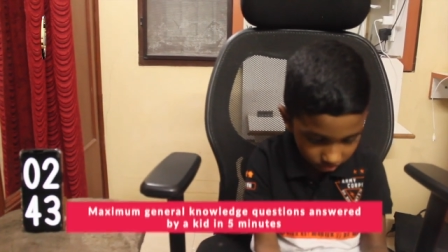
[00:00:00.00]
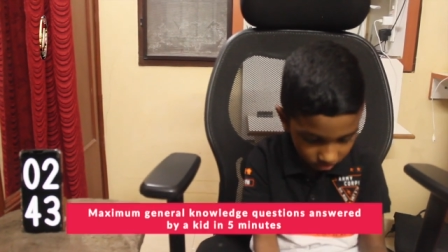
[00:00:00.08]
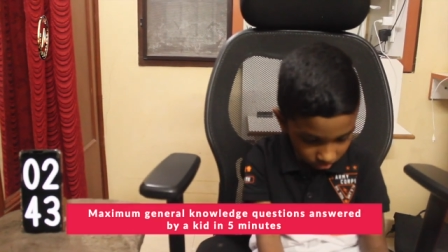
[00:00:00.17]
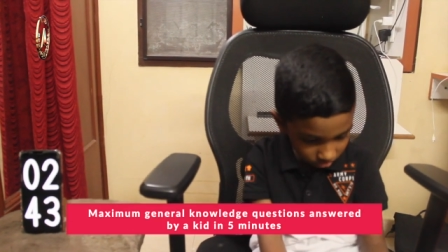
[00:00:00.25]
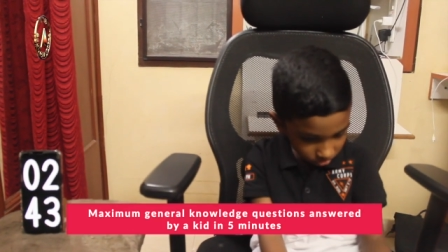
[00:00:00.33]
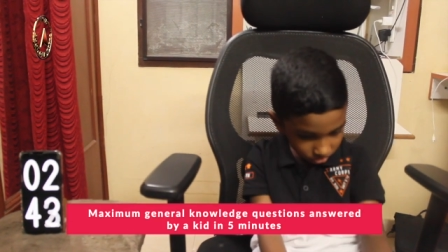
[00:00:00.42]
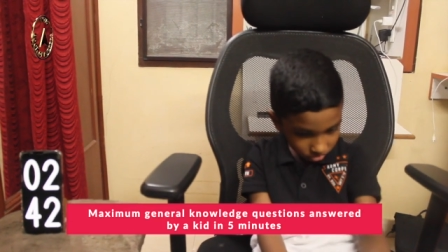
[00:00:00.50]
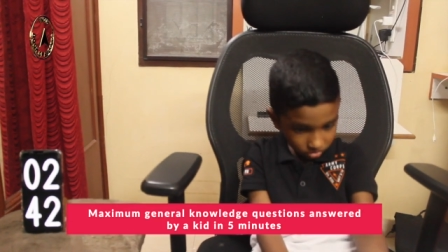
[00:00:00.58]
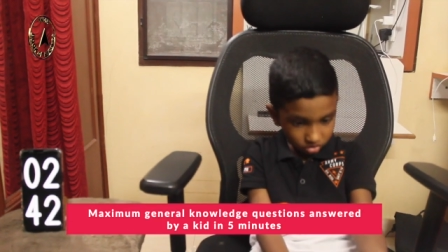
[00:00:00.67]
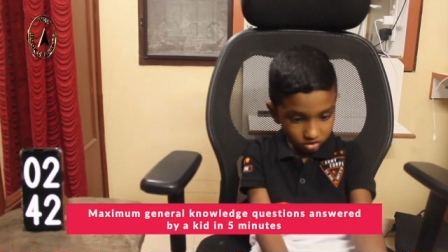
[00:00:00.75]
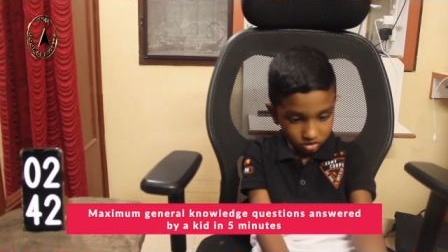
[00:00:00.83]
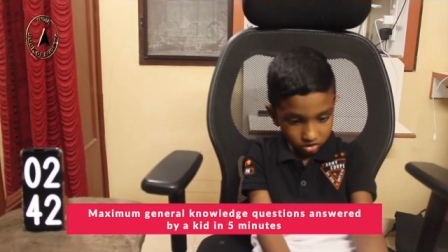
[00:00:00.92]
following animals: dog,
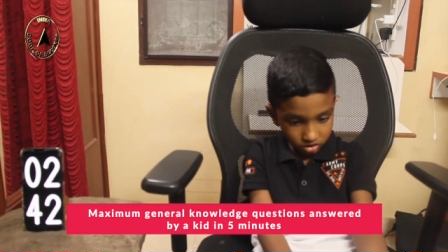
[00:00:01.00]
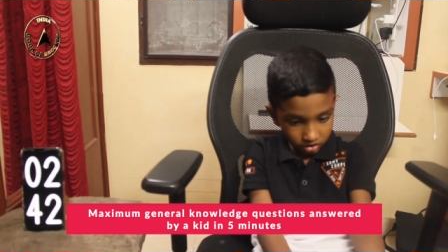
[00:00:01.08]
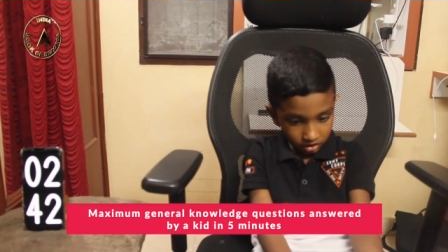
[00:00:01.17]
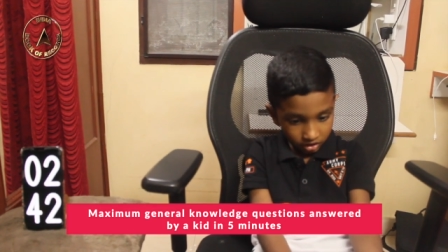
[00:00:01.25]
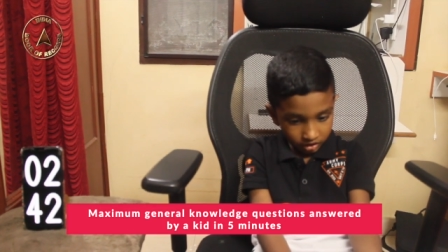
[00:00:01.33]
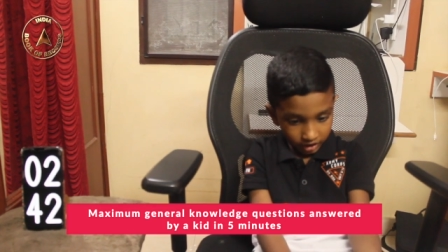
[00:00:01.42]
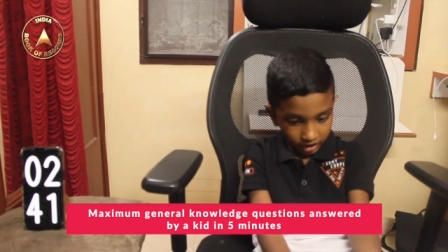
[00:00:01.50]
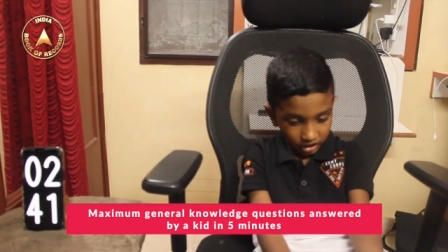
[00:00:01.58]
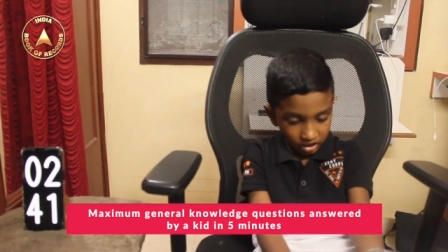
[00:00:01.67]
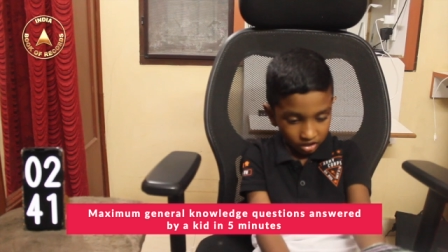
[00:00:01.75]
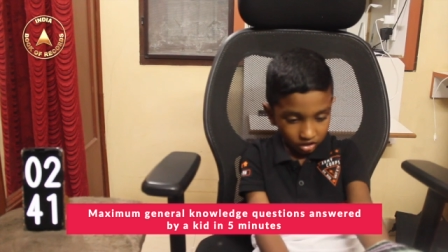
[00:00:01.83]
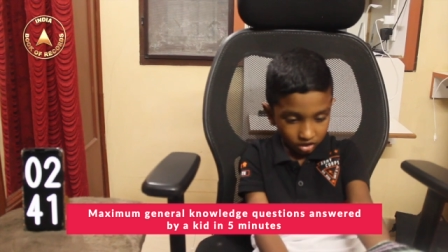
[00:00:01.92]

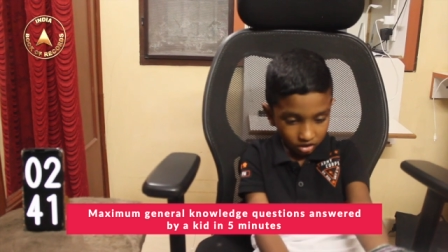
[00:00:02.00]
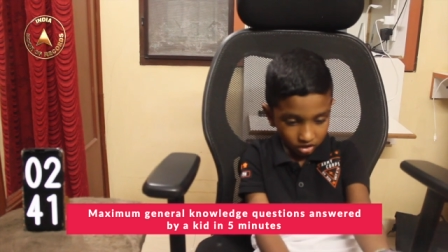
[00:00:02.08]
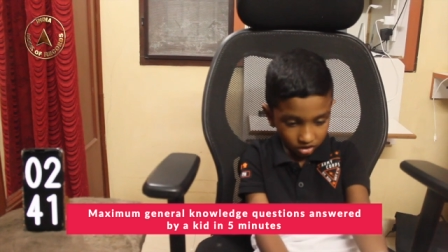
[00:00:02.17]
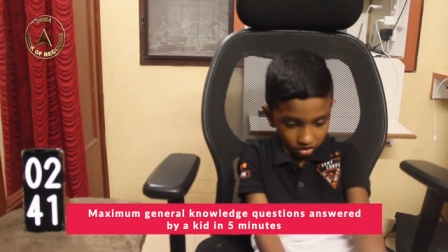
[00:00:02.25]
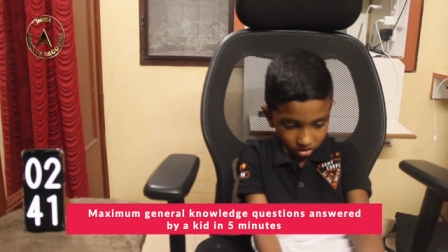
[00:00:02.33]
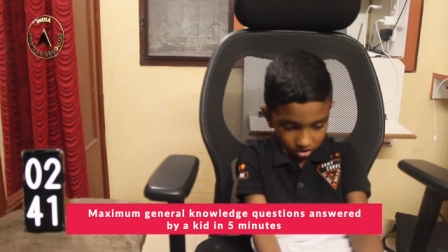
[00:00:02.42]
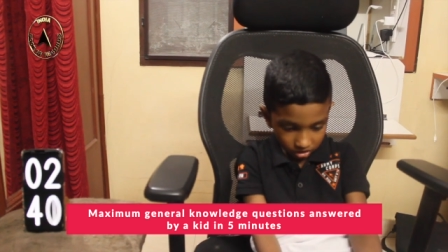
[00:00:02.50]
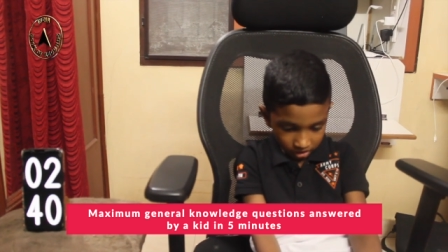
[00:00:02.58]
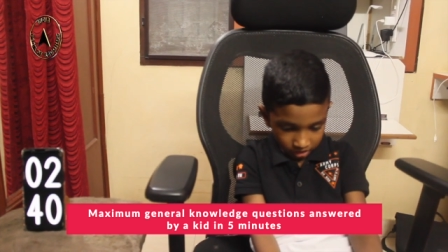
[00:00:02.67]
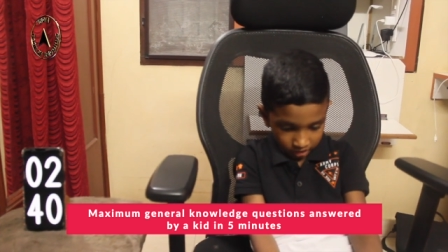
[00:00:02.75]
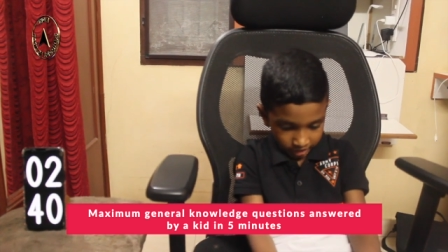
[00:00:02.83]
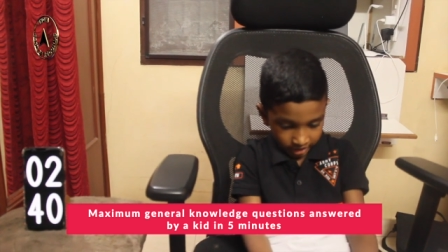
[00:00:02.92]
kennel, lion,
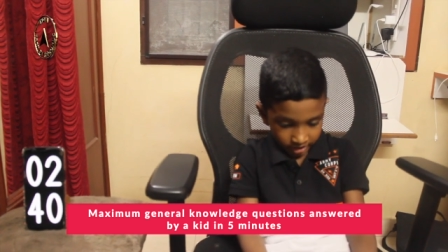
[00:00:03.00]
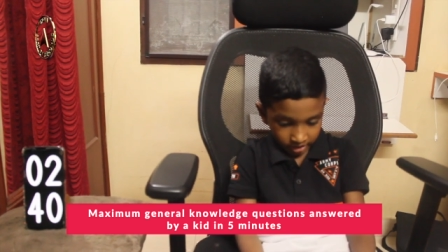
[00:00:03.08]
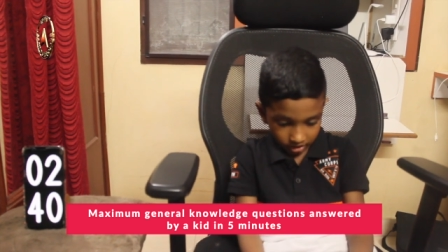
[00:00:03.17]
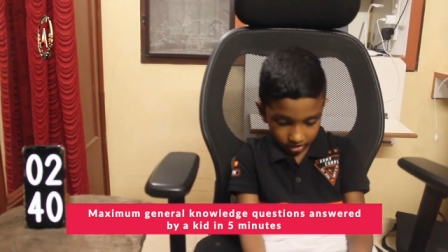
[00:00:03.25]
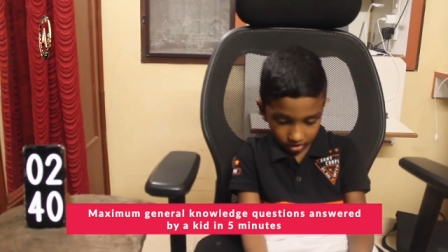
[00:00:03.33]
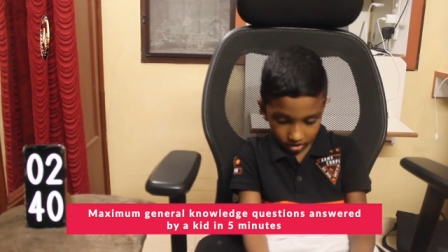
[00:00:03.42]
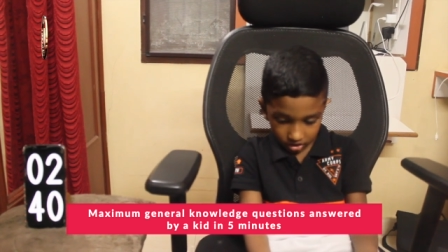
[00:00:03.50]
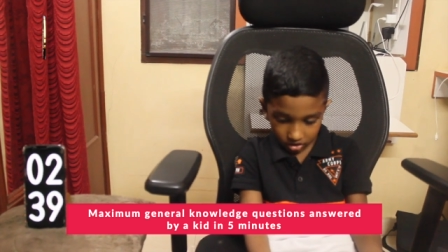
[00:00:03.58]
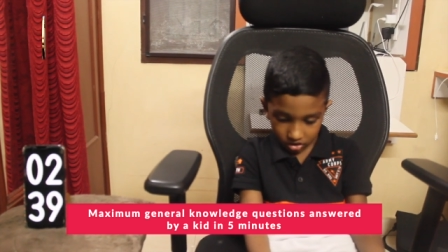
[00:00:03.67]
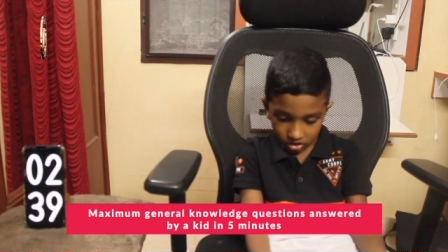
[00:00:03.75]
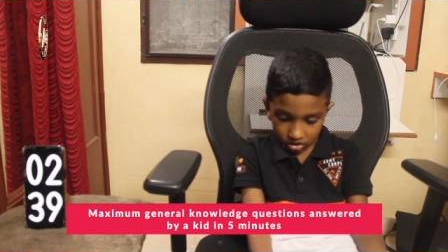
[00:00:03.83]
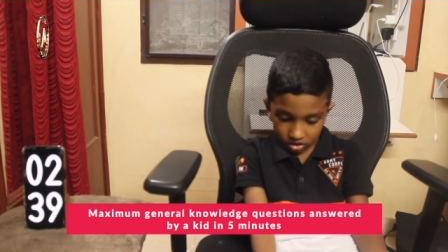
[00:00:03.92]
den, squirrel,
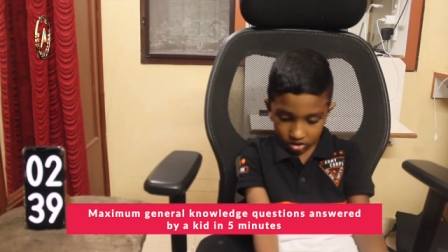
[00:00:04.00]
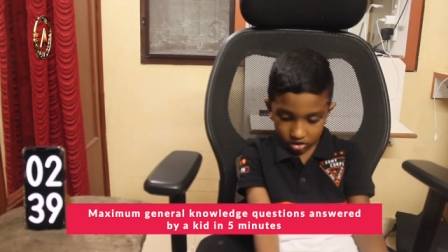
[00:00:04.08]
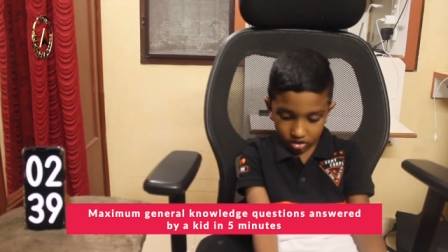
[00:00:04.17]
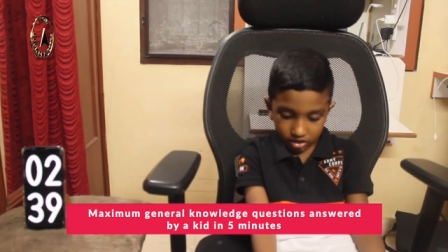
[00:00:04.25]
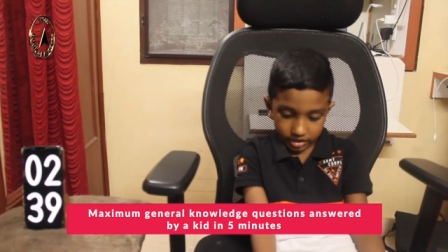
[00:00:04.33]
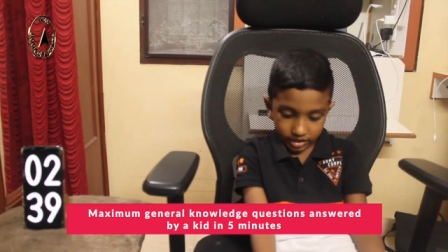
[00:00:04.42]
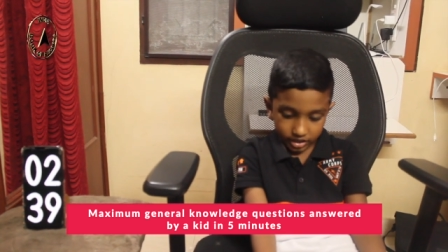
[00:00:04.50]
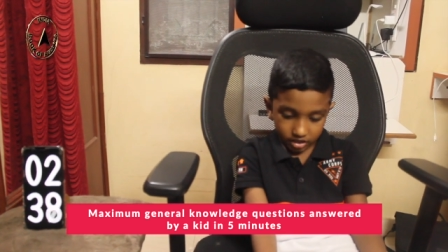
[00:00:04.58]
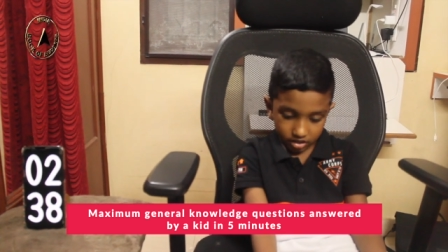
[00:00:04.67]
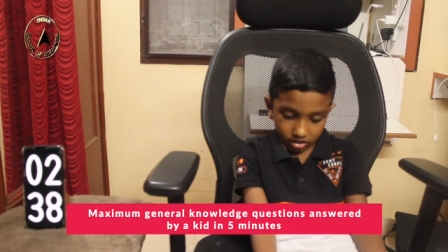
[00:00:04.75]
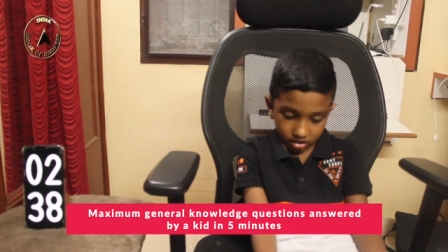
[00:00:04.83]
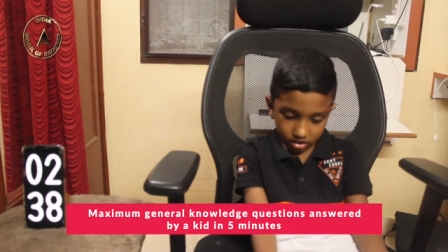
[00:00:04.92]
dry,
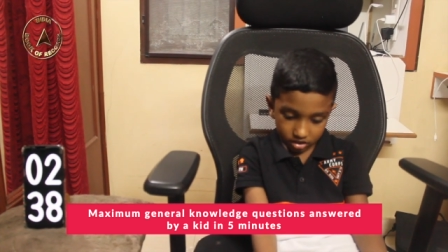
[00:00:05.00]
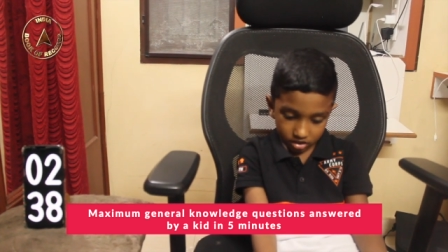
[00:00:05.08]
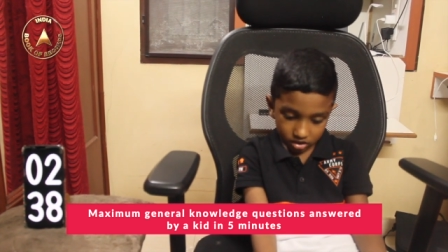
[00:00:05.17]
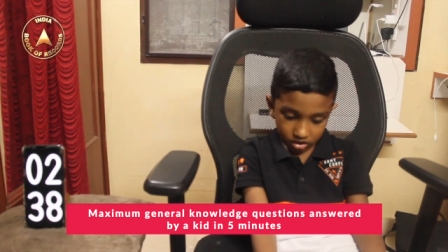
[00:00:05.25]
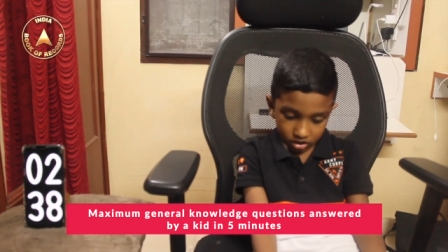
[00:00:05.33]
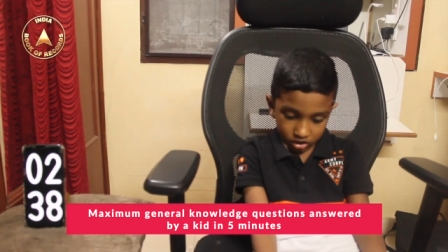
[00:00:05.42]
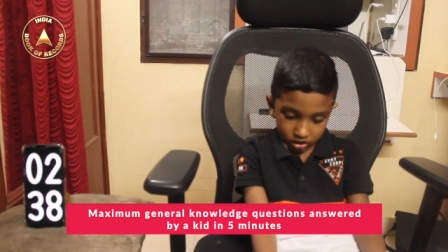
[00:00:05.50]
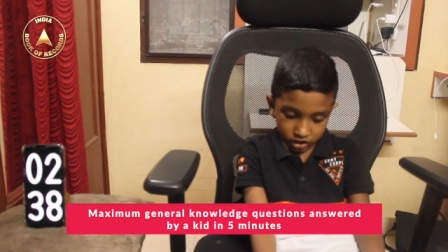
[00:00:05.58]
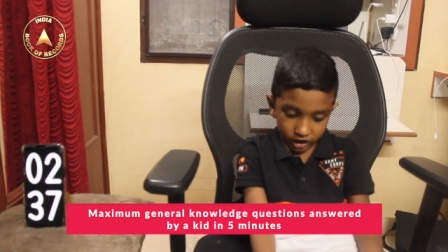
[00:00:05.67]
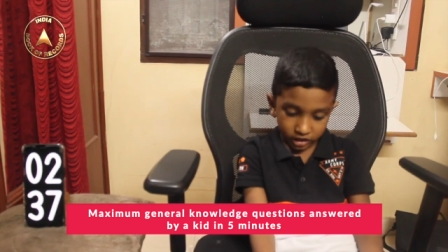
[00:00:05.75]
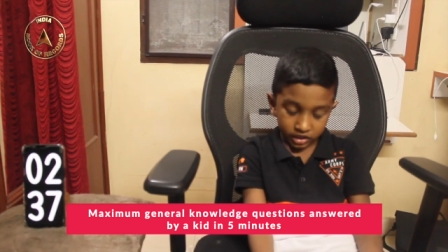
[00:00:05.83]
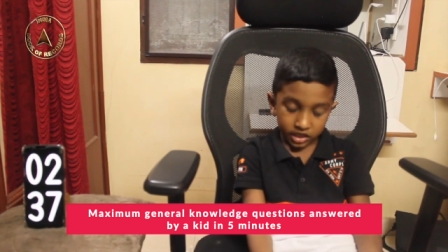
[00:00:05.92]
cow,
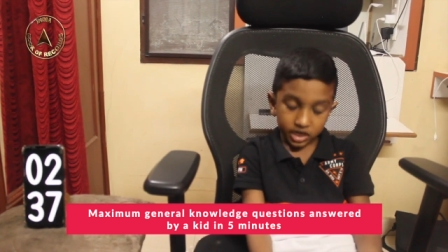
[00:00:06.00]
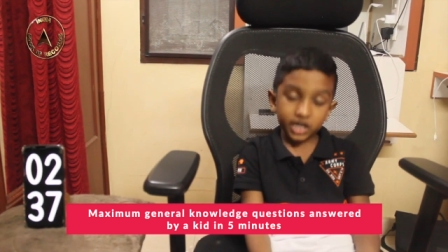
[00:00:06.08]
sheep.